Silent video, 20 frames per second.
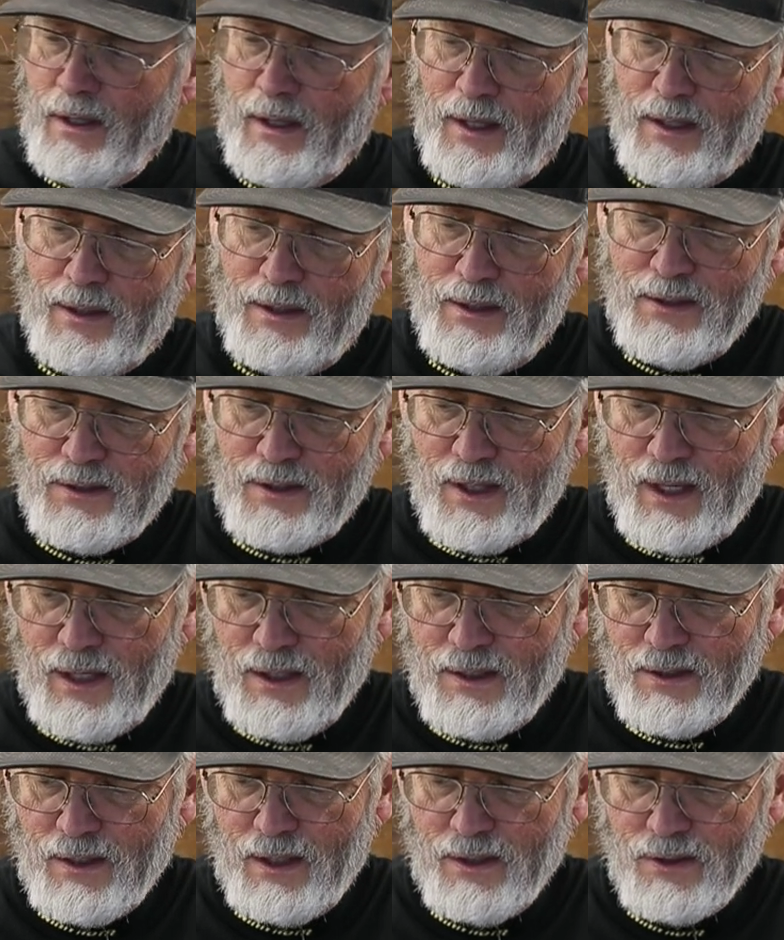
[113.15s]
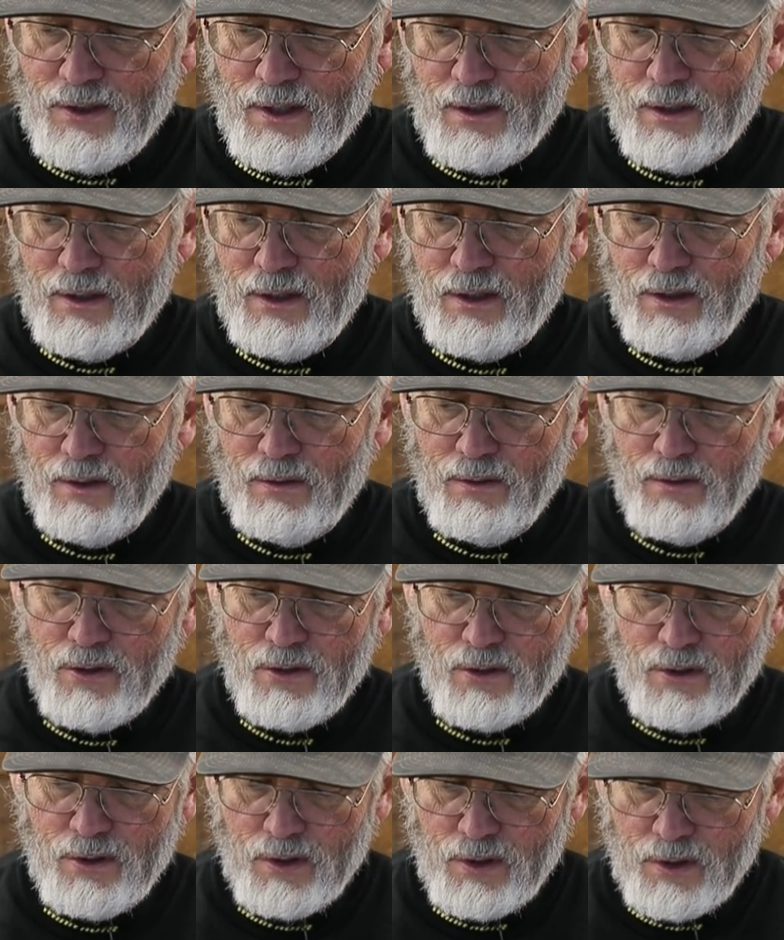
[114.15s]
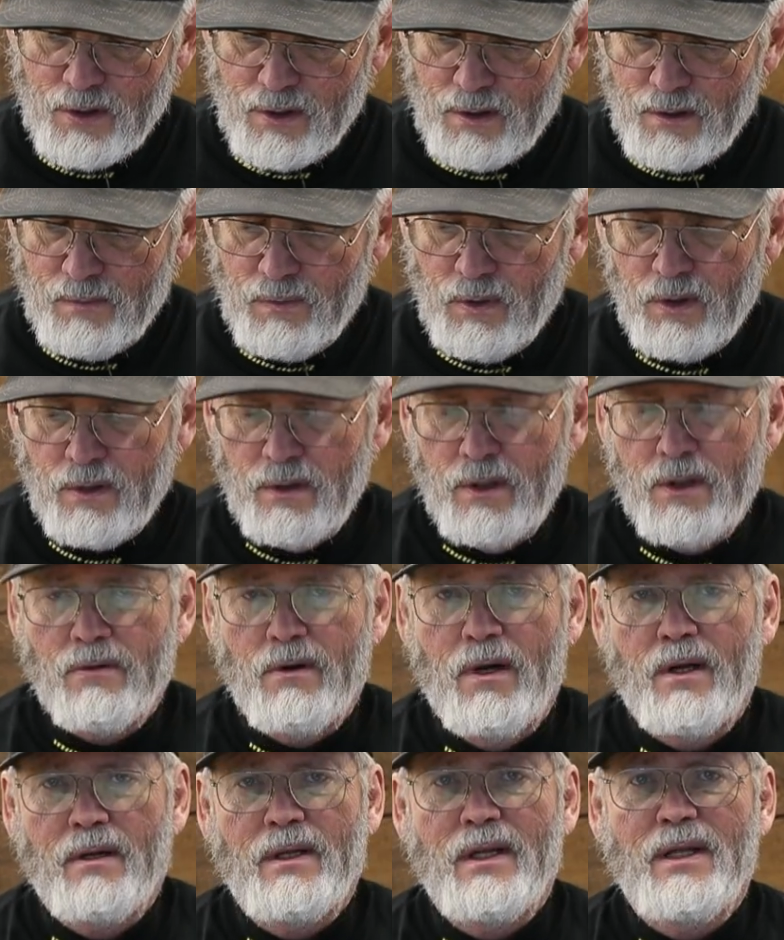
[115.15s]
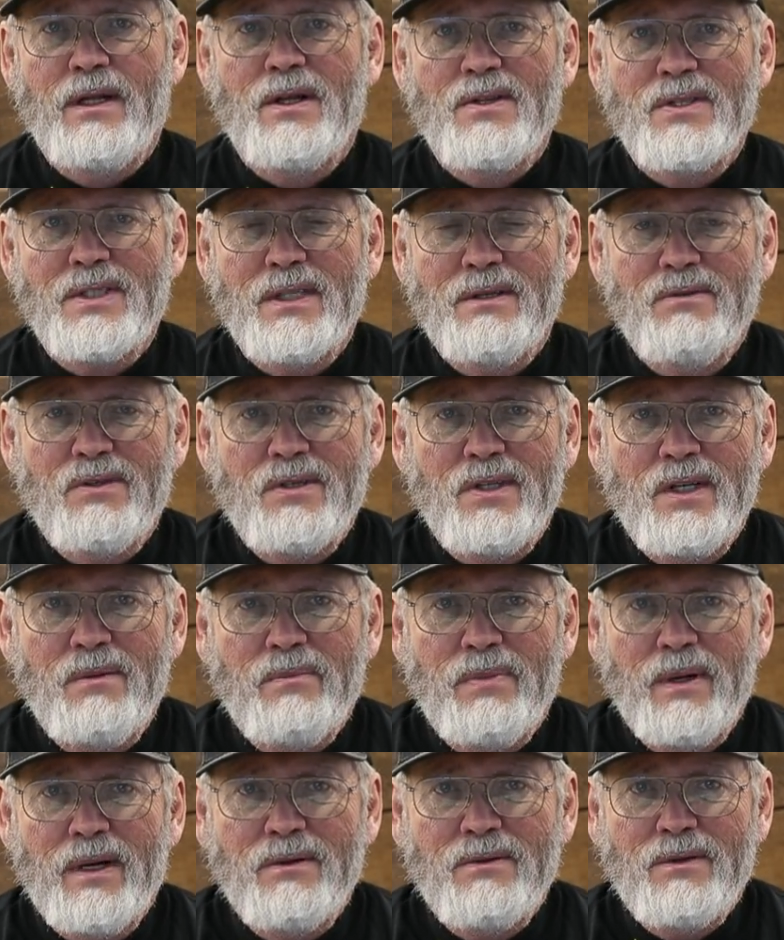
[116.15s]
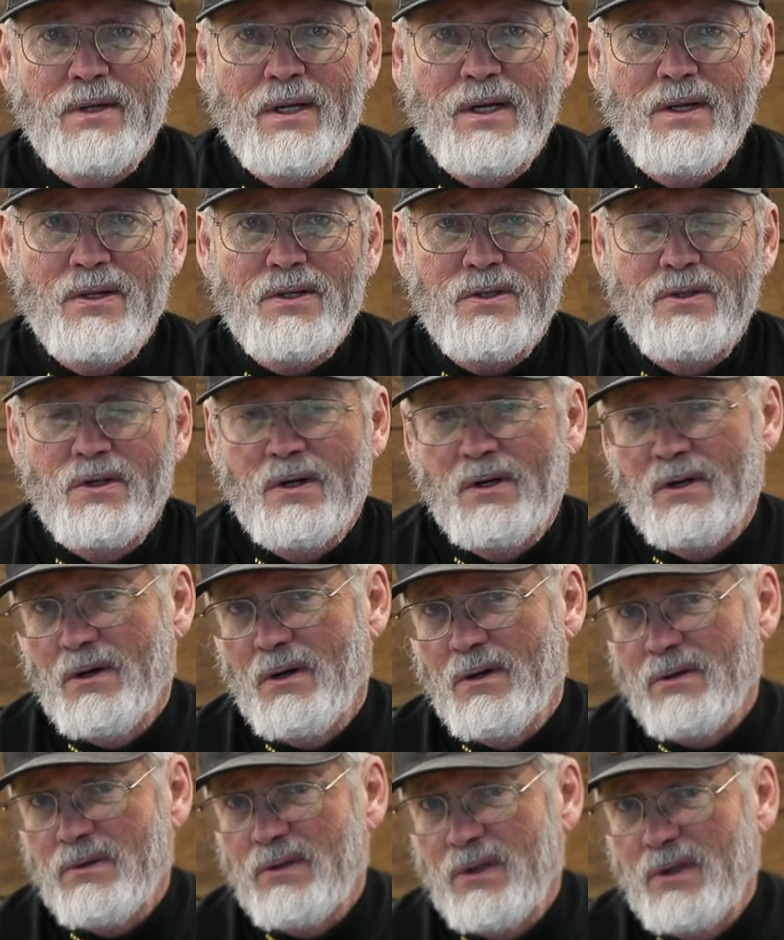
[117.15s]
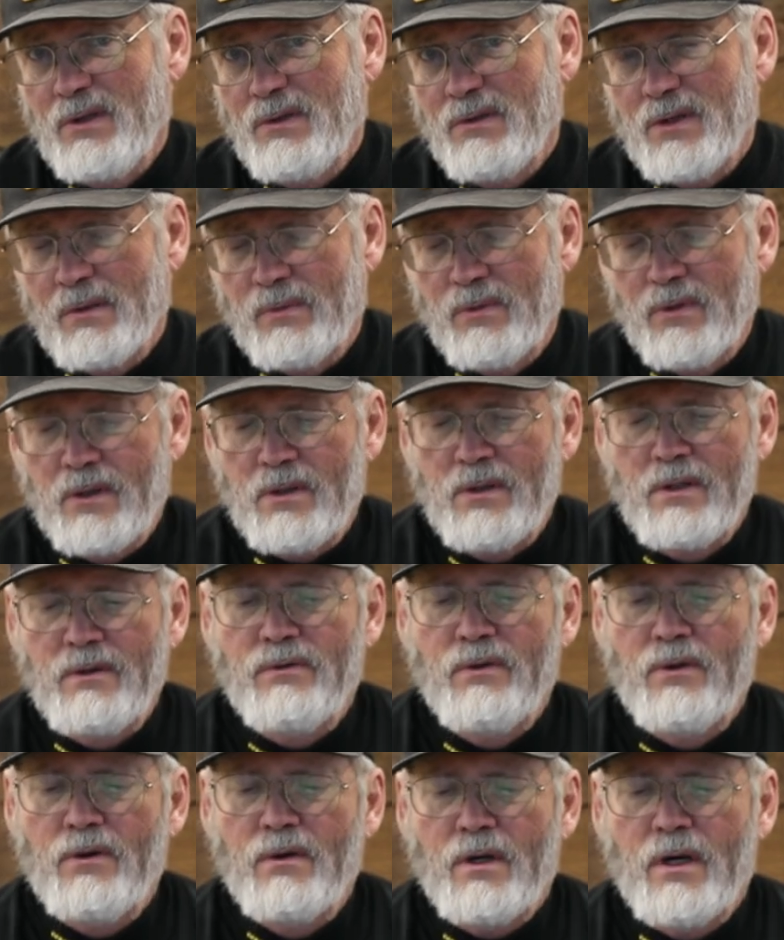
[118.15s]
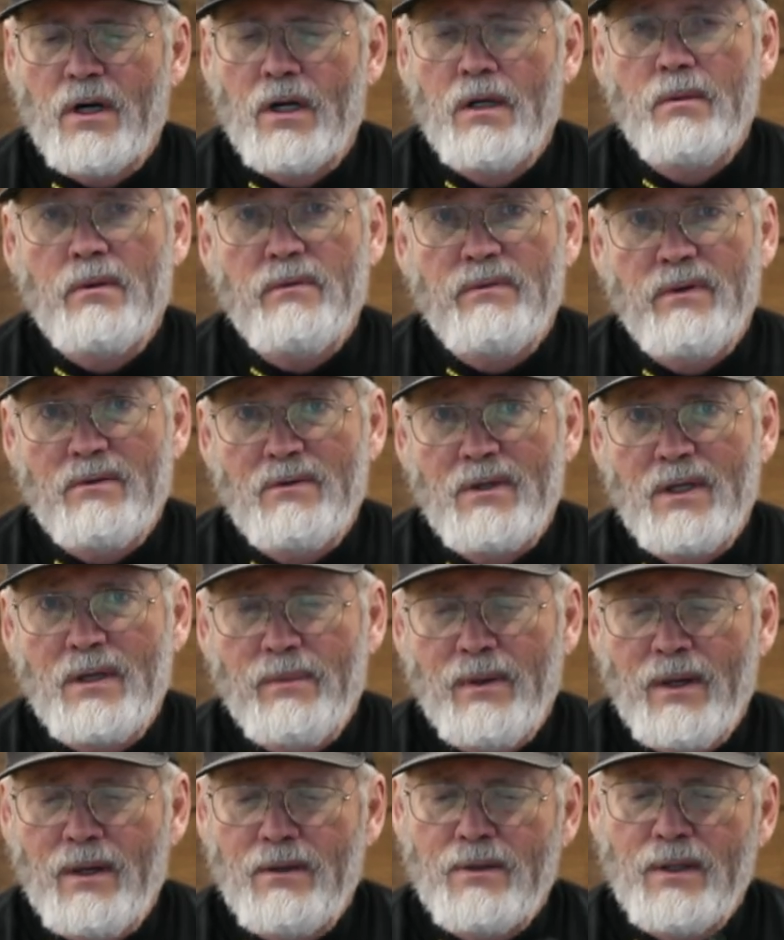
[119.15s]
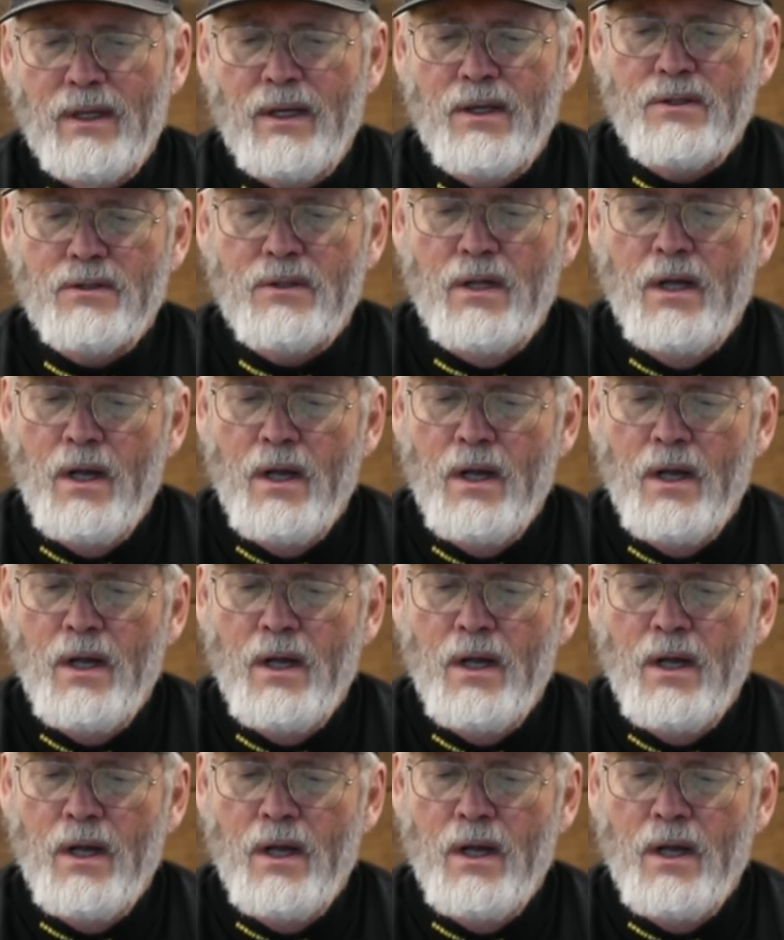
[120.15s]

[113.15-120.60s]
And in this case, I generally use this uh, Berkley trilene at 17 pound test. You can also use the Berkley fluorocarbon 15 pound test.